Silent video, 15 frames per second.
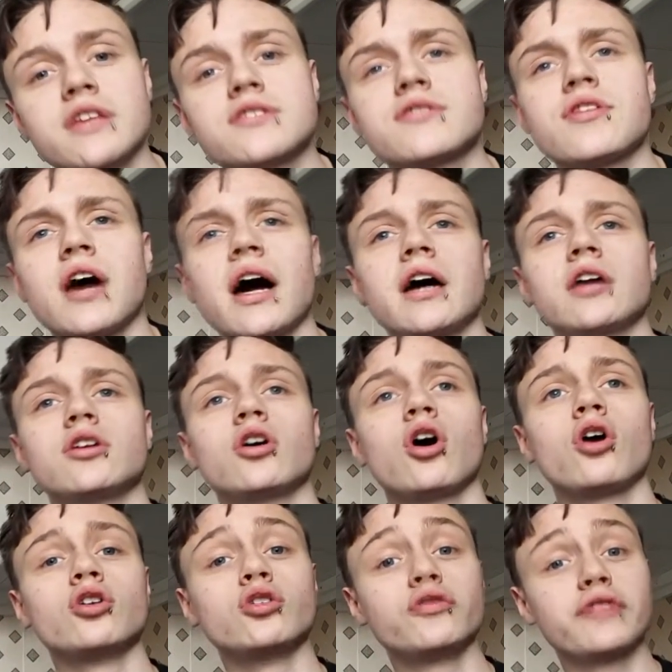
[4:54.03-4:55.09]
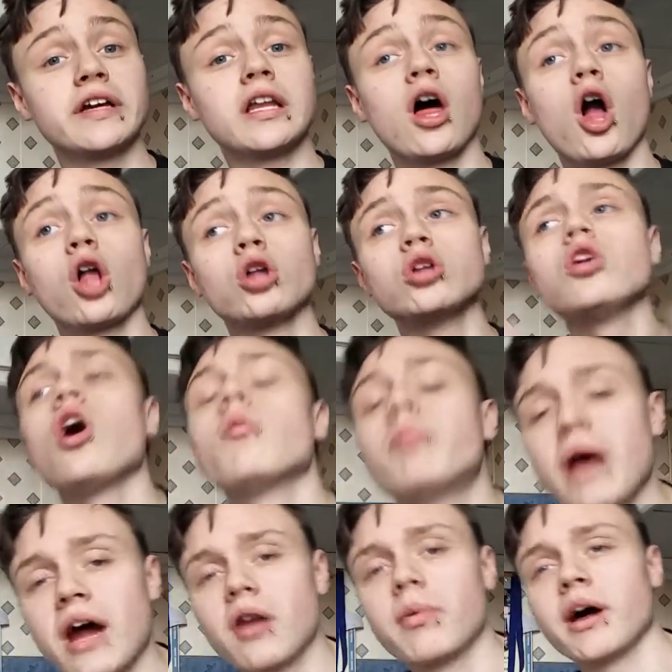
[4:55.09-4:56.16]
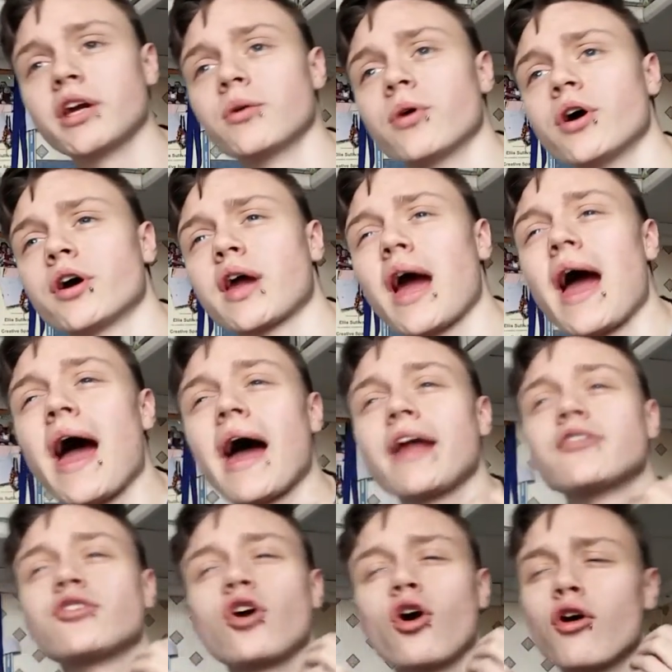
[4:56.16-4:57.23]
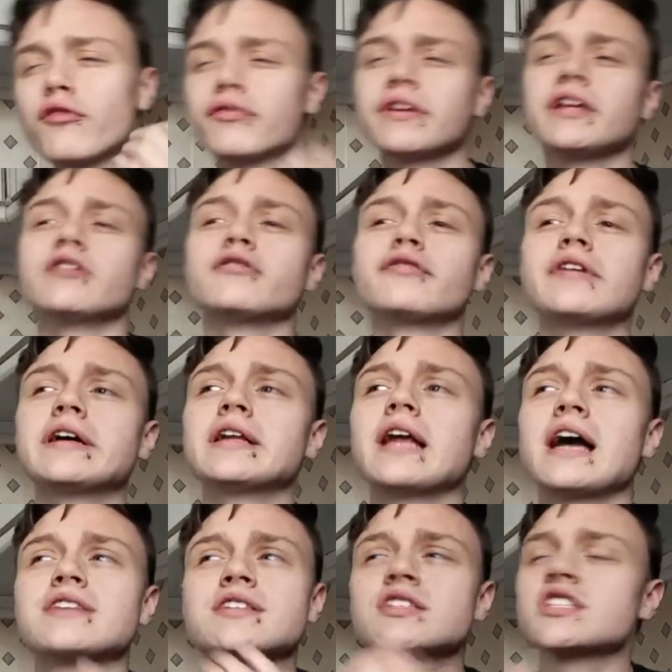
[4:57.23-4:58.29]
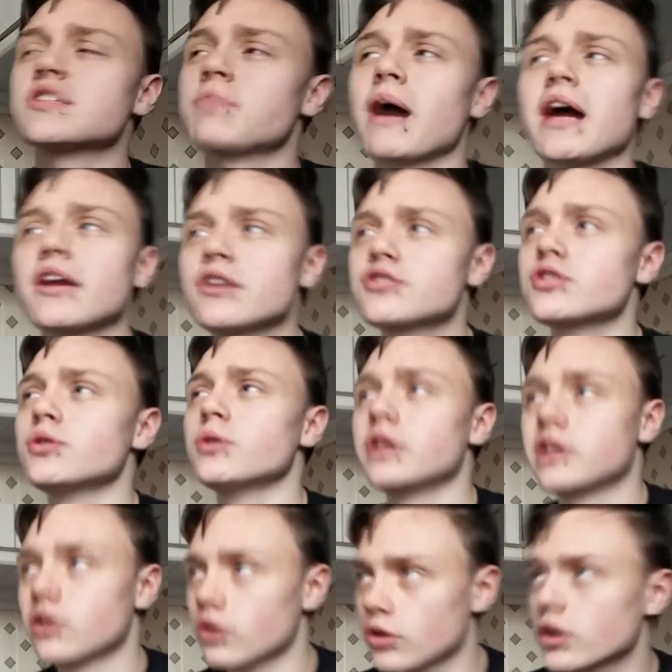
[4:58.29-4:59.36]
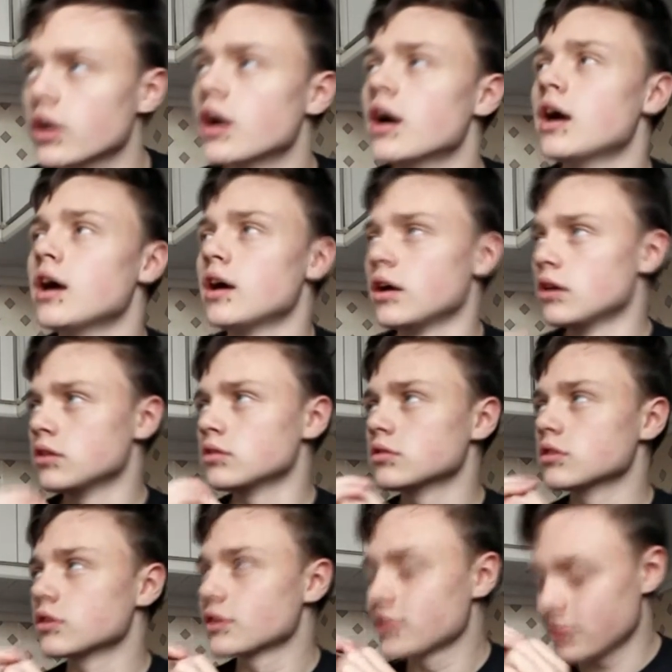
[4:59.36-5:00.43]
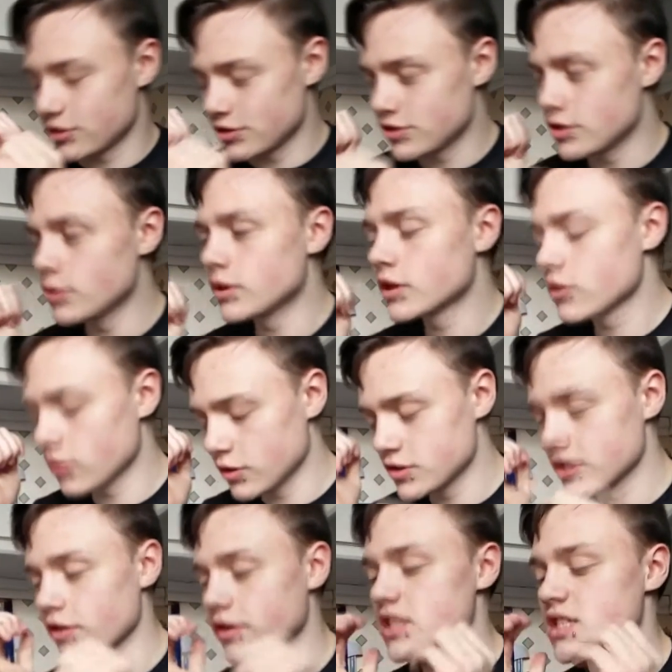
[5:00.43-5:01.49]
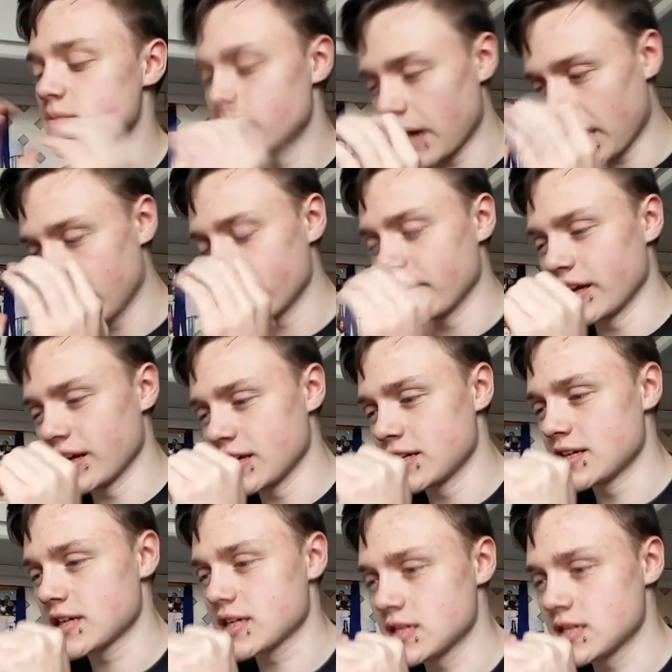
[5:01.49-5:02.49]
is that you'll feel a lot better about your work and hopefully you'll feel as inspired as a unicorn. Because unicorns are inspiring.